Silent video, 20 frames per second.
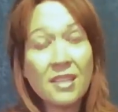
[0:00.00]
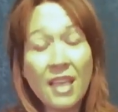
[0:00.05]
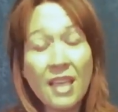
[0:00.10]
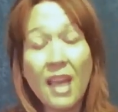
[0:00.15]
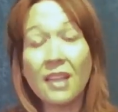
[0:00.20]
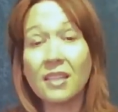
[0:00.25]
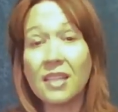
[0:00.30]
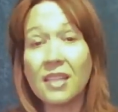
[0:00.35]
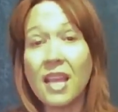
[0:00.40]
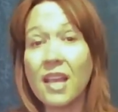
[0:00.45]

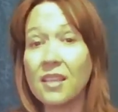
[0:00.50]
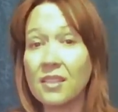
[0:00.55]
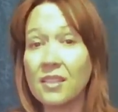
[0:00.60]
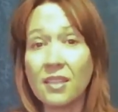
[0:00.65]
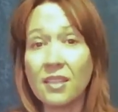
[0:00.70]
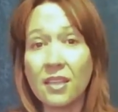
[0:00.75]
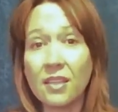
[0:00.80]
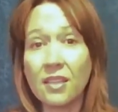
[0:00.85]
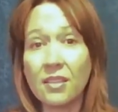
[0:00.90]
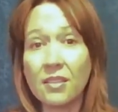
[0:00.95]
exactly
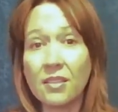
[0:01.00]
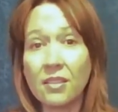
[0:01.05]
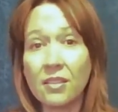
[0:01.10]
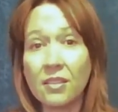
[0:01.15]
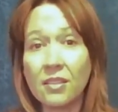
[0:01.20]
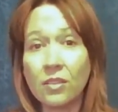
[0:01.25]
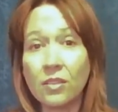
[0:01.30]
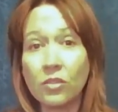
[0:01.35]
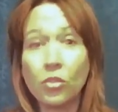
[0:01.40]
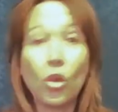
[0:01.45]
as it
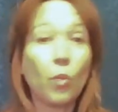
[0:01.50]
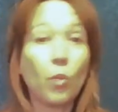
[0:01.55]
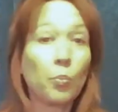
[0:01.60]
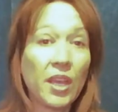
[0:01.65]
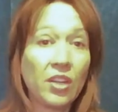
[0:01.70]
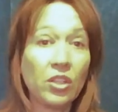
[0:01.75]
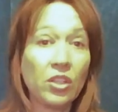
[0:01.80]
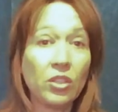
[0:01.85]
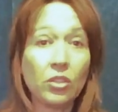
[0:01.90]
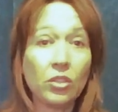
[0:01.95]
is,
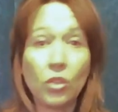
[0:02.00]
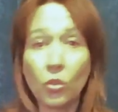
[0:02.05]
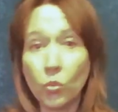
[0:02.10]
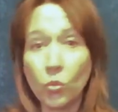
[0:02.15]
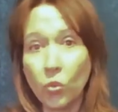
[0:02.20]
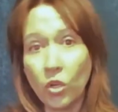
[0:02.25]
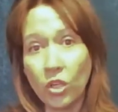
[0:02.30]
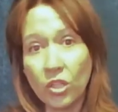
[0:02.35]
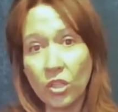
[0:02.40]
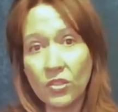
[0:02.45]
not better,
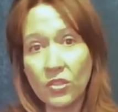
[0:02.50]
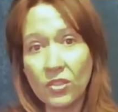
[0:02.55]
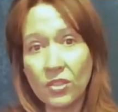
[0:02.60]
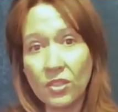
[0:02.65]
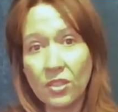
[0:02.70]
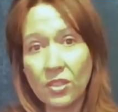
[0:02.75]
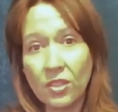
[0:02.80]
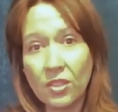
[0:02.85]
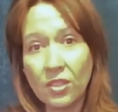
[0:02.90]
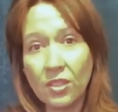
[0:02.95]
not
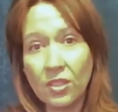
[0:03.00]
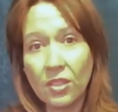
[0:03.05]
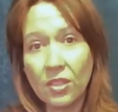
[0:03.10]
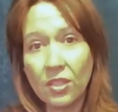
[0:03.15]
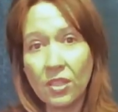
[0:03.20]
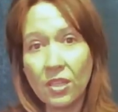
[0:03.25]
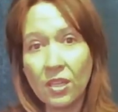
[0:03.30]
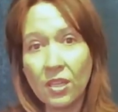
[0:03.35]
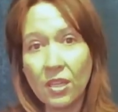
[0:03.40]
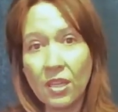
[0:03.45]
worse,
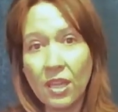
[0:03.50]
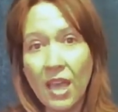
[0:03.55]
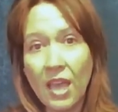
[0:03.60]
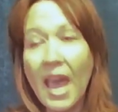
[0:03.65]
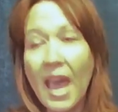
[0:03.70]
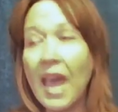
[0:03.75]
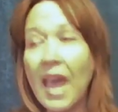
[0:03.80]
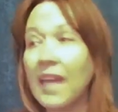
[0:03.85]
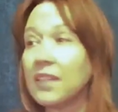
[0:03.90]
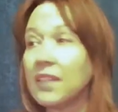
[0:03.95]

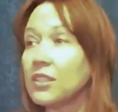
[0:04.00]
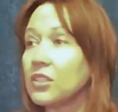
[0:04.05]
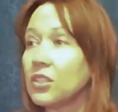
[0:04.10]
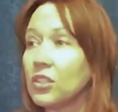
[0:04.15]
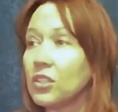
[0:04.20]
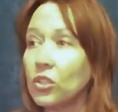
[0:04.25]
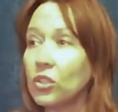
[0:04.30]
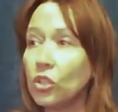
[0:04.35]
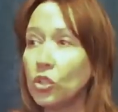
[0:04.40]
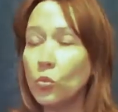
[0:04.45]

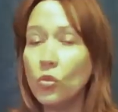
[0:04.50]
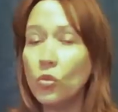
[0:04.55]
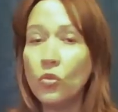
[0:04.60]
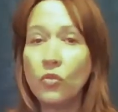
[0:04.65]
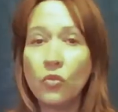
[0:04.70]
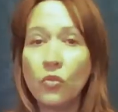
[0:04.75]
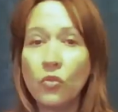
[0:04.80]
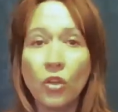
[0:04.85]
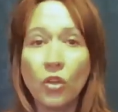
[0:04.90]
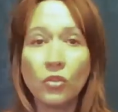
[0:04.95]
and
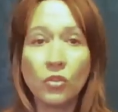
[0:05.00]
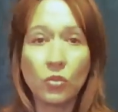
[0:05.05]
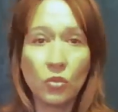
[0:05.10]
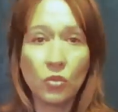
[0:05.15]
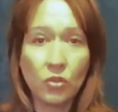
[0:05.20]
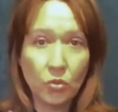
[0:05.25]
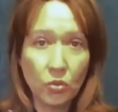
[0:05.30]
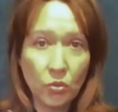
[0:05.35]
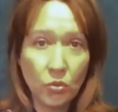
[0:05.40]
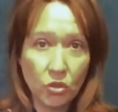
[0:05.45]
you move
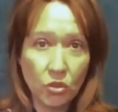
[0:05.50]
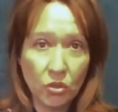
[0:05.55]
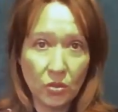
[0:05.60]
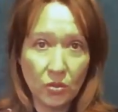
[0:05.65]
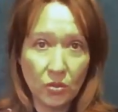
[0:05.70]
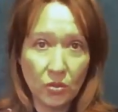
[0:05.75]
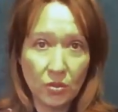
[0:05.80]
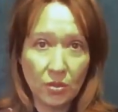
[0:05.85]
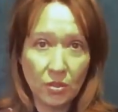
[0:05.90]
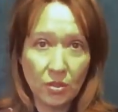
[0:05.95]
on to a
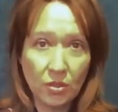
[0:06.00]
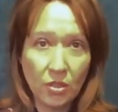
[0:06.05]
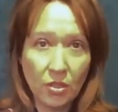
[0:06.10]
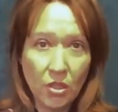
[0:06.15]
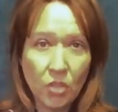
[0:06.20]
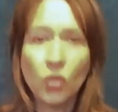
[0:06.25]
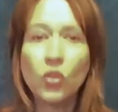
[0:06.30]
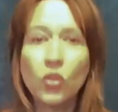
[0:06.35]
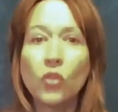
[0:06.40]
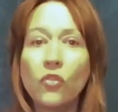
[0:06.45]
solution.
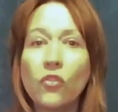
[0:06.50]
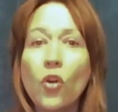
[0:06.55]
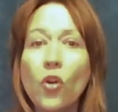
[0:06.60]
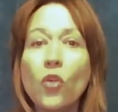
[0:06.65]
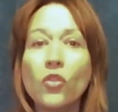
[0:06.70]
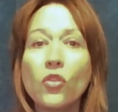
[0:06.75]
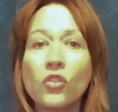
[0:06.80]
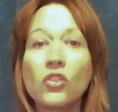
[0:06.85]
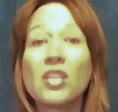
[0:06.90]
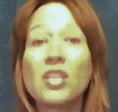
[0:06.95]
So
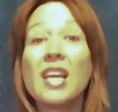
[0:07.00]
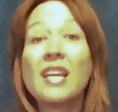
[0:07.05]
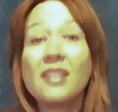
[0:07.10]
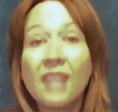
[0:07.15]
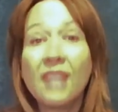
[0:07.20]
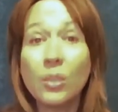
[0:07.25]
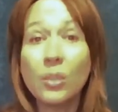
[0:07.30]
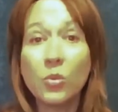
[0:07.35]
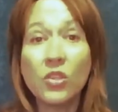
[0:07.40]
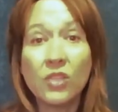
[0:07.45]
you focus
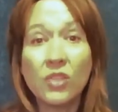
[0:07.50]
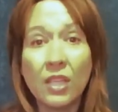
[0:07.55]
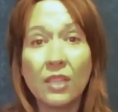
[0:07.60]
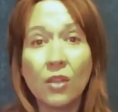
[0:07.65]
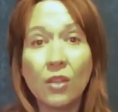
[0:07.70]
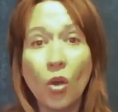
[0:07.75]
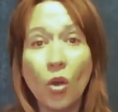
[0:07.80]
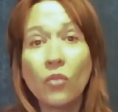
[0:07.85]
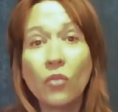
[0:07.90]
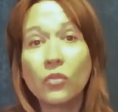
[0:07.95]

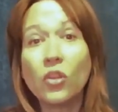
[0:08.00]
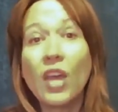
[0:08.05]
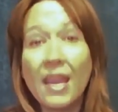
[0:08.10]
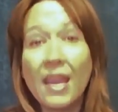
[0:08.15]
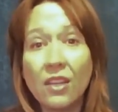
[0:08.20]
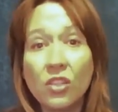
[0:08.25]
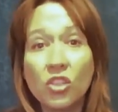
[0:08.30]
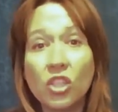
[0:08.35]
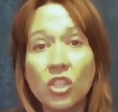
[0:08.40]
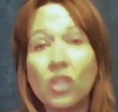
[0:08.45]
90%
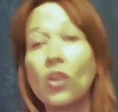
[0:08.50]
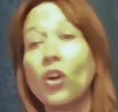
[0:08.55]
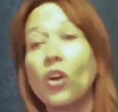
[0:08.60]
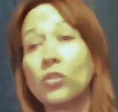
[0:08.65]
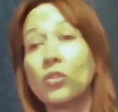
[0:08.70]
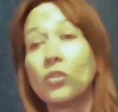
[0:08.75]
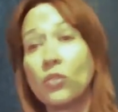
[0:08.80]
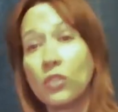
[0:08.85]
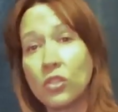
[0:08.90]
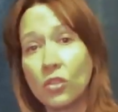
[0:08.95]
of your
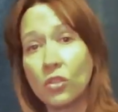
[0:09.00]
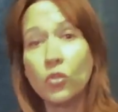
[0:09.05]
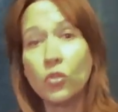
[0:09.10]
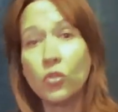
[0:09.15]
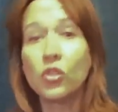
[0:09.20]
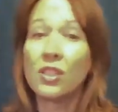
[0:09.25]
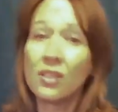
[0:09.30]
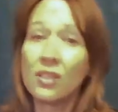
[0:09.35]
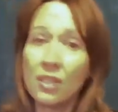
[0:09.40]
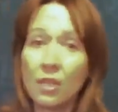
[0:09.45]
energy onto the
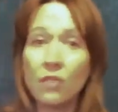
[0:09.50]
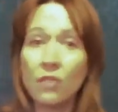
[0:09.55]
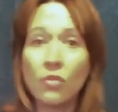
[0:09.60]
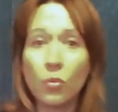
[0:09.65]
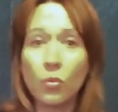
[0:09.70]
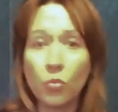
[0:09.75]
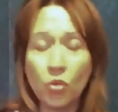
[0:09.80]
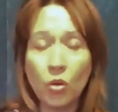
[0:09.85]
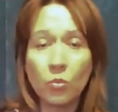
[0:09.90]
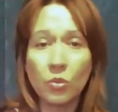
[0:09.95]
solution
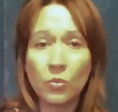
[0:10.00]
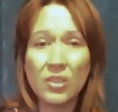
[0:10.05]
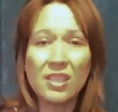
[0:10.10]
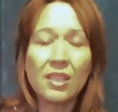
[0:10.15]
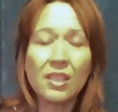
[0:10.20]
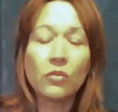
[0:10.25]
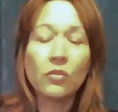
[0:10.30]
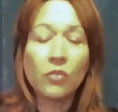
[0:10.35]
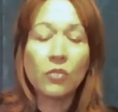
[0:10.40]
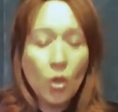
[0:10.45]
instead of the
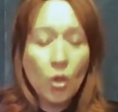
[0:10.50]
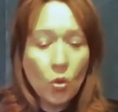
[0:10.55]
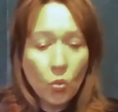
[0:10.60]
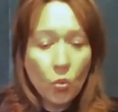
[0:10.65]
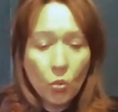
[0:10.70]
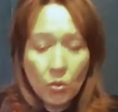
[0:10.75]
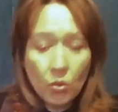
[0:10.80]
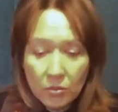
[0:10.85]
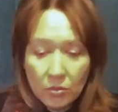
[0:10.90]
problem, instead of